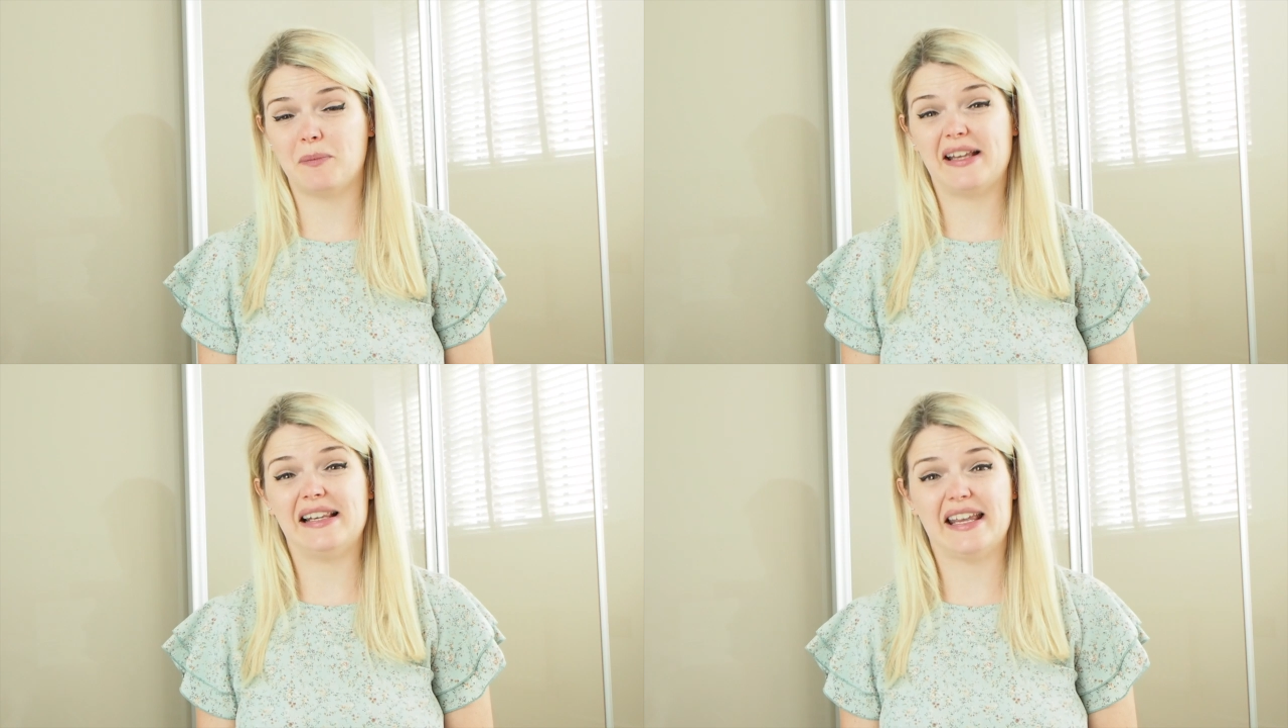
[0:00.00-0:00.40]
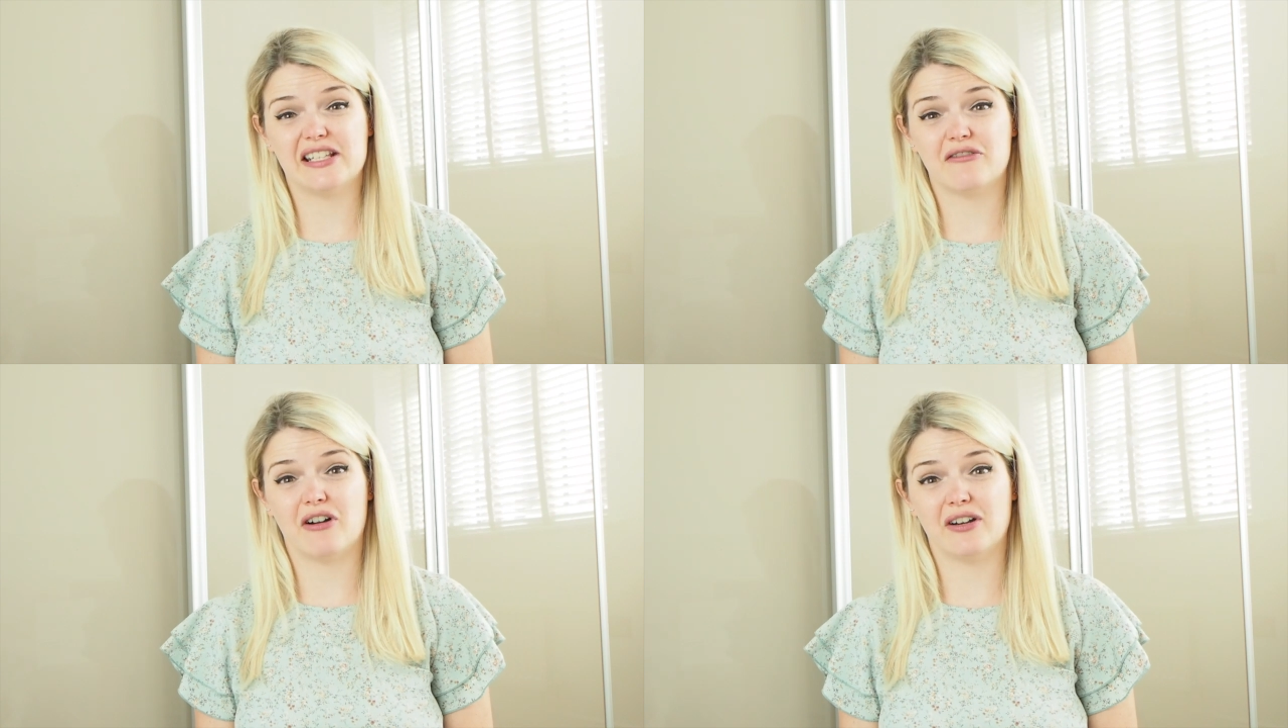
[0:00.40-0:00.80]
be
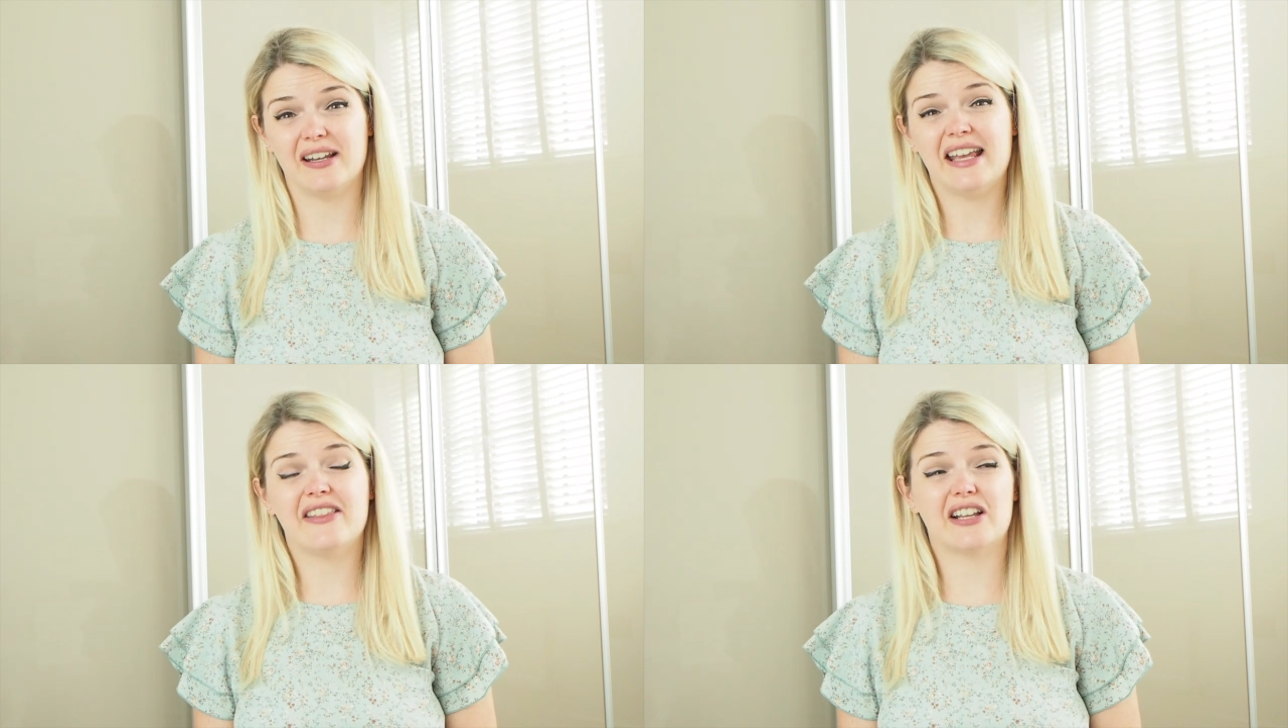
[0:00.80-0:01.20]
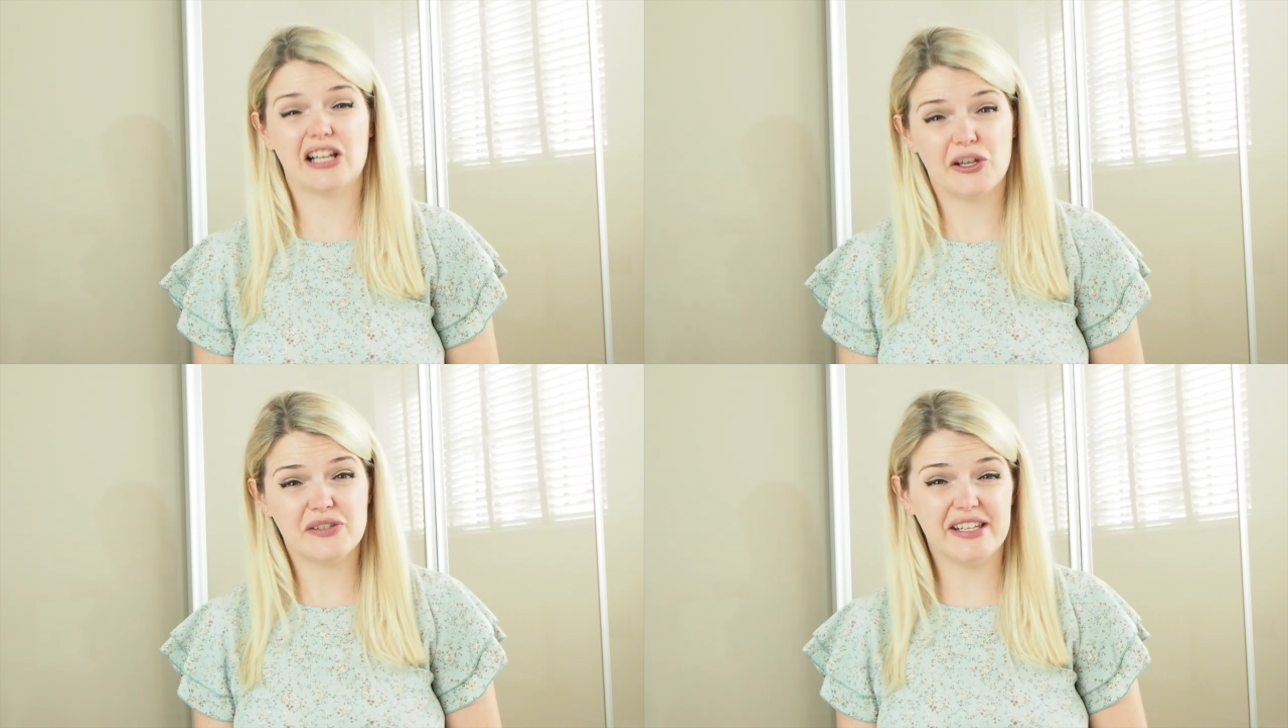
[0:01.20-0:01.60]
later on. The
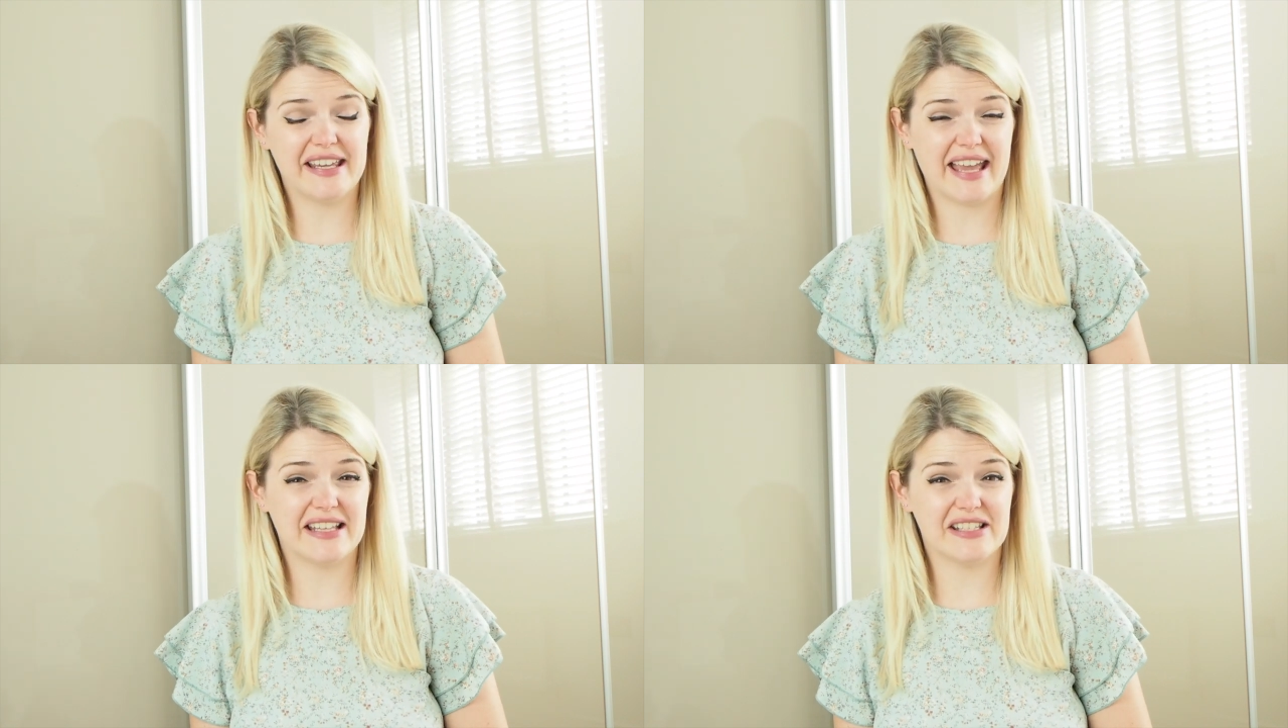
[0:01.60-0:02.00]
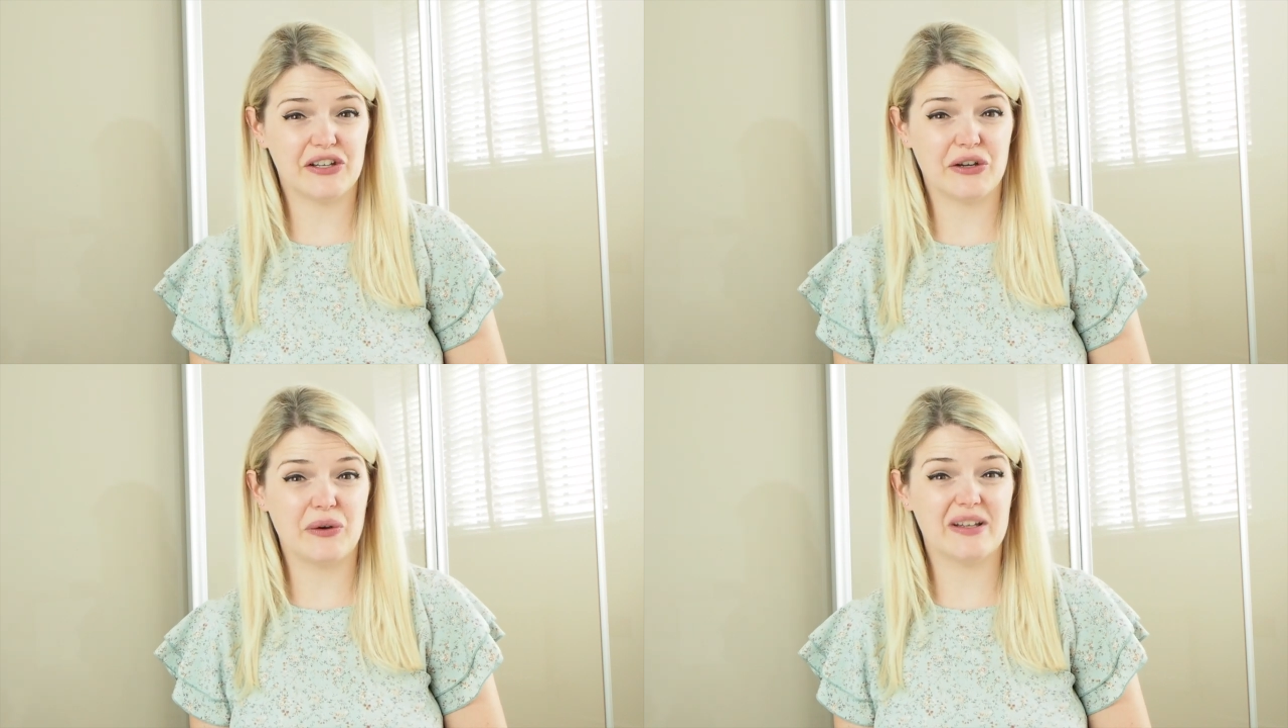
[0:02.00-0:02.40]
closer you get
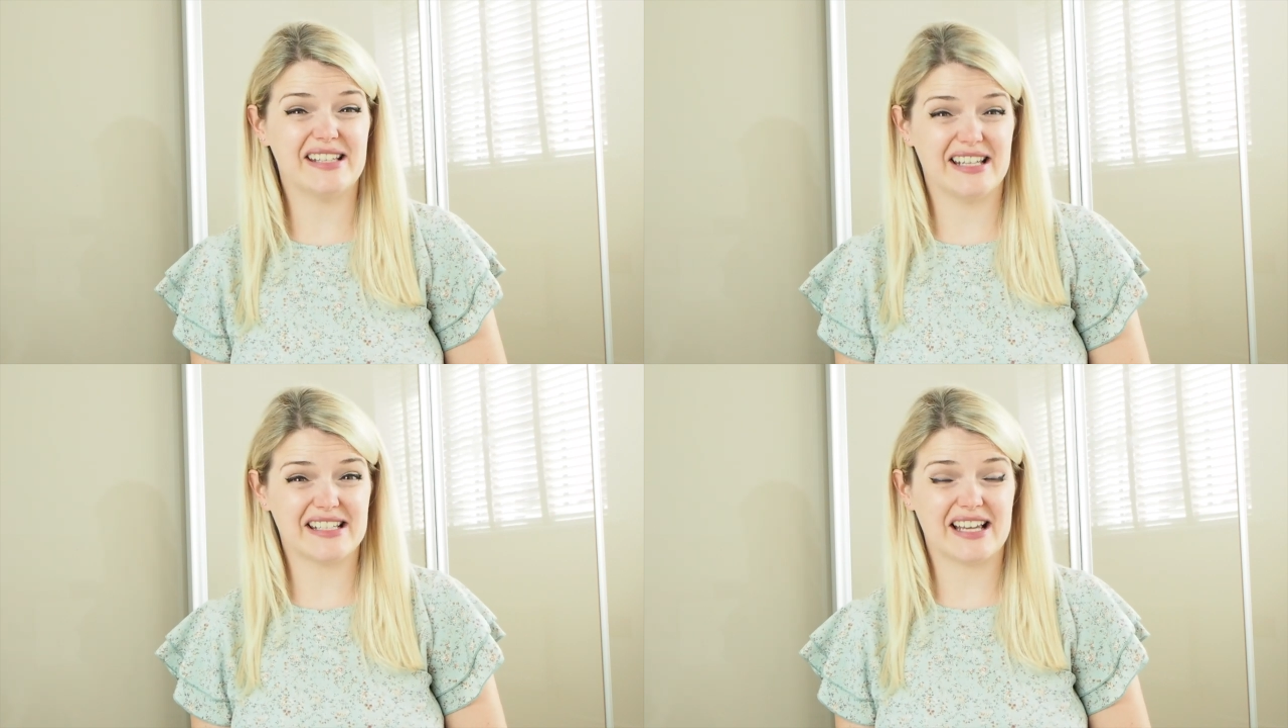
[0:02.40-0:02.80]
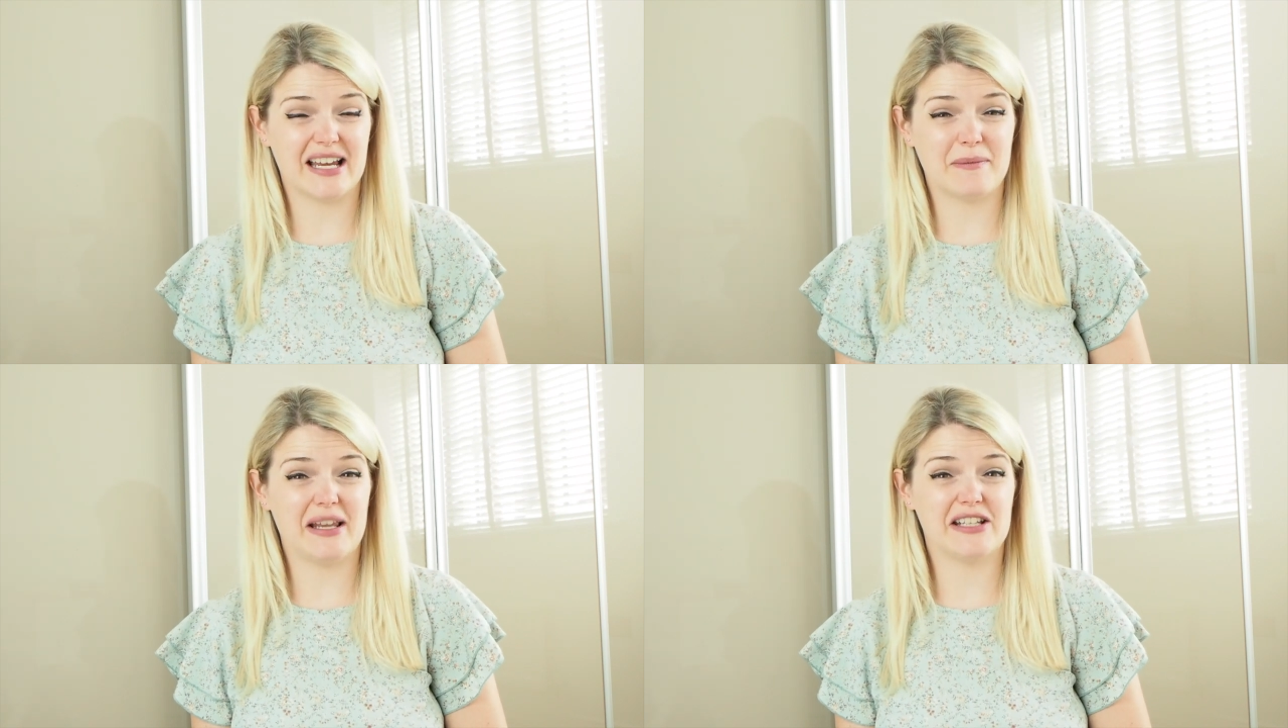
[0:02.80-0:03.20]
to dinner
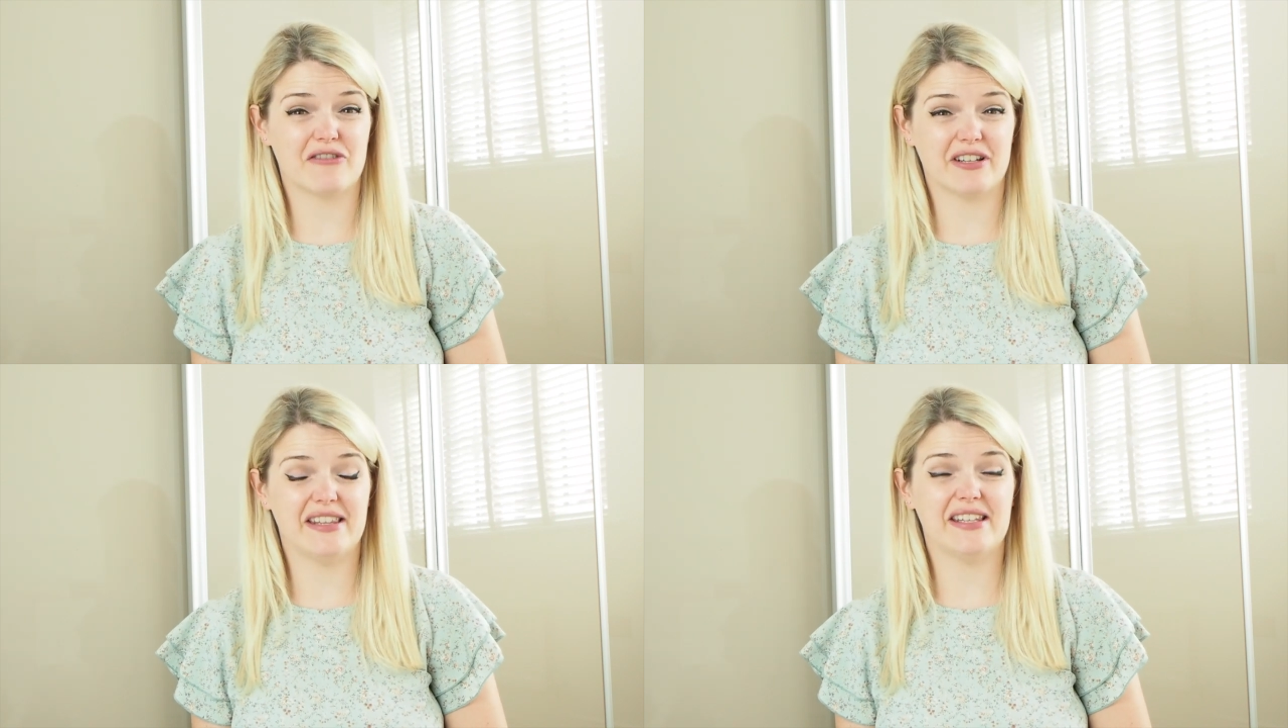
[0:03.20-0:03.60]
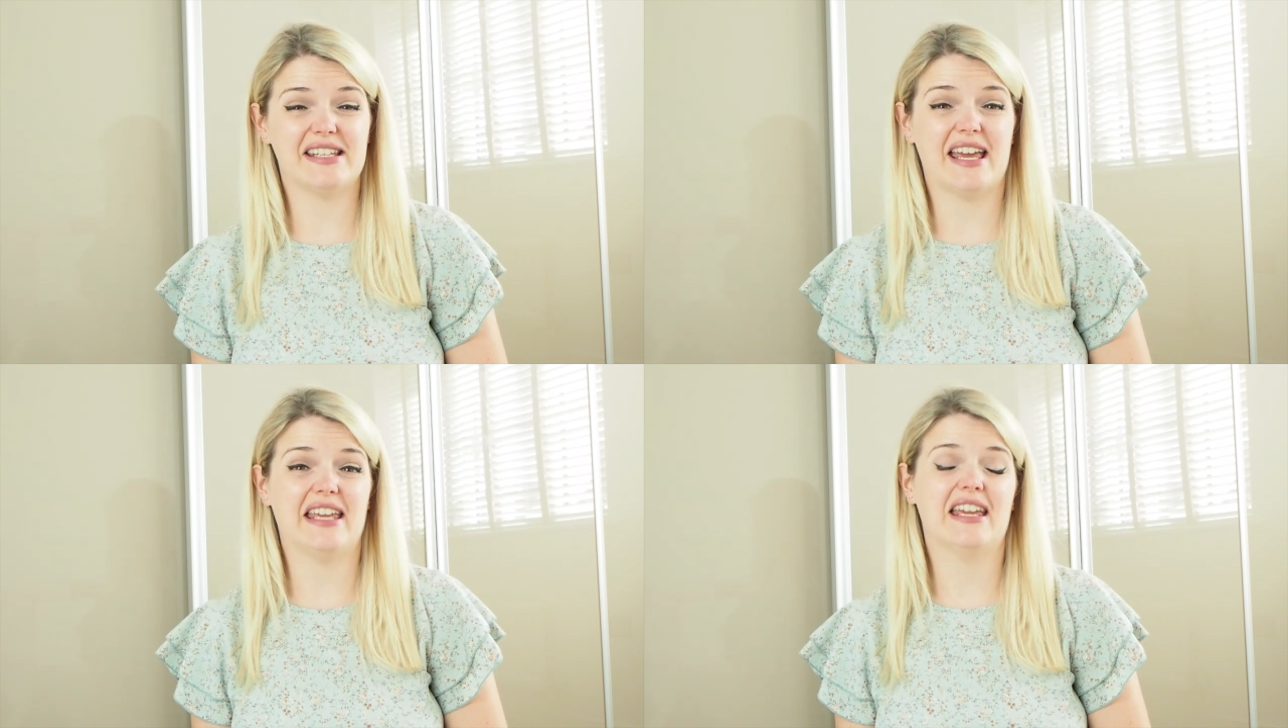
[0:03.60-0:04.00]
time later on in the
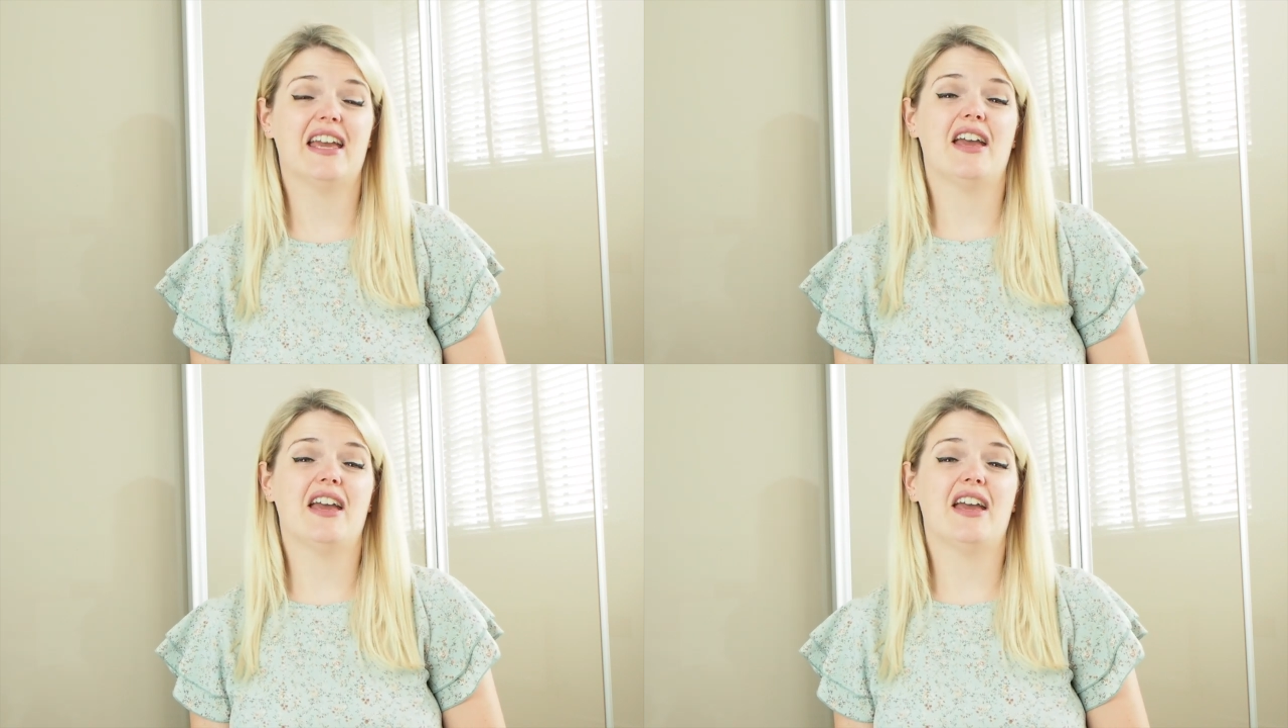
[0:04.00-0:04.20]
day